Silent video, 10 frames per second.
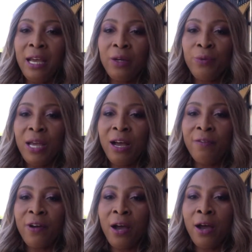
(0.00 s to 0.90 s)
And we
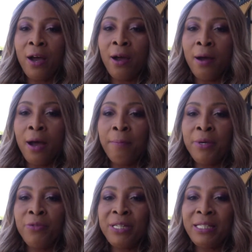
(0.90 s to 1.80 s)
have uh,
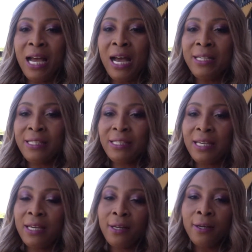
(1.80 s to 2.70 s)
Amirita
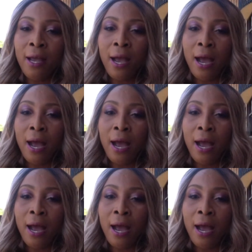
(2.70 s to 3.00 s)
Singh,